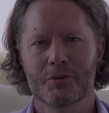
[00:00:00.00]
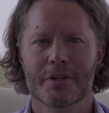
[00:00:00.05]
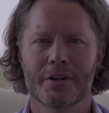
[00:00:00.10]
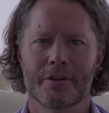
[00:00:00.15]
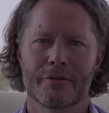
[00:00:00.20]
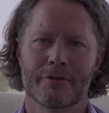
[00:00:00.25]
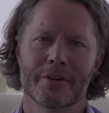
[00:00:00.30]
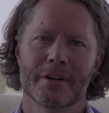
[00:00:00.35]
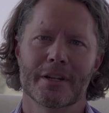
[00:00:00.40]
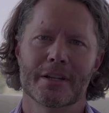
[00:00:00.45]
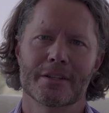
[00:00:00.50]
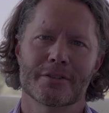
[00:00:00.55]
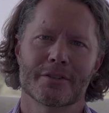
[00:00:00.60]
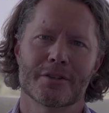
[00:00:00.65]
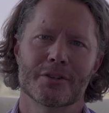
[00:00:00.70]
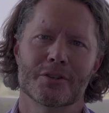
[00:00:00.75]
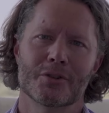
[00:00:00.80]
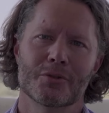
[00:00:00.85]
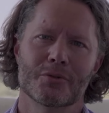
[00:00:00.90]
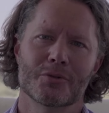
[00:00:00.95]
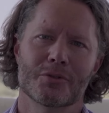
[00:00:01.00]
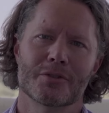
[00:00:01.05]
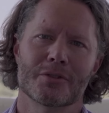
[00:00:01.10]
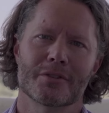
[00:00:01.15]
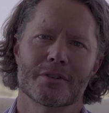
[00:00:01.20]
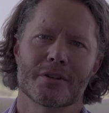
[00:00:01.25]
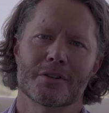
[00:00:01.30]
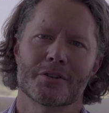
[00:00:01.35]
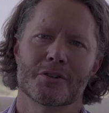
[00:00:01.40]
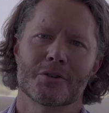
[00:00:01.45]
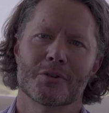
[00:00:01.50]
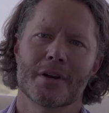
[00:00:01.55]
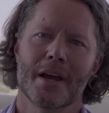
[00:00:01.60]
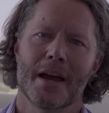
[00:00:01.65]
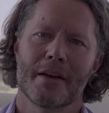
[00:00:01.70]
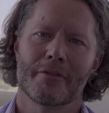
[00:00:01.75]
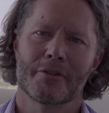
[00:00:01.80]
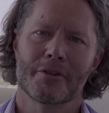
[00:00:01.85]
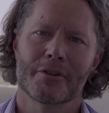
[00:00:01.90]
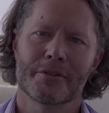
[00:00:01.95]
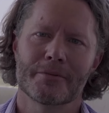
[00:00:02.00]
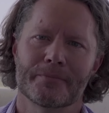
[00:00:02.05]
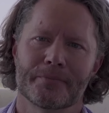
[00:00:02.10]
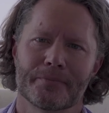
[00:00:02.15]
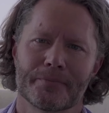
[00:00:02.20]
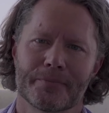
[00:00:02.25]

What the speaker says: different institutes together.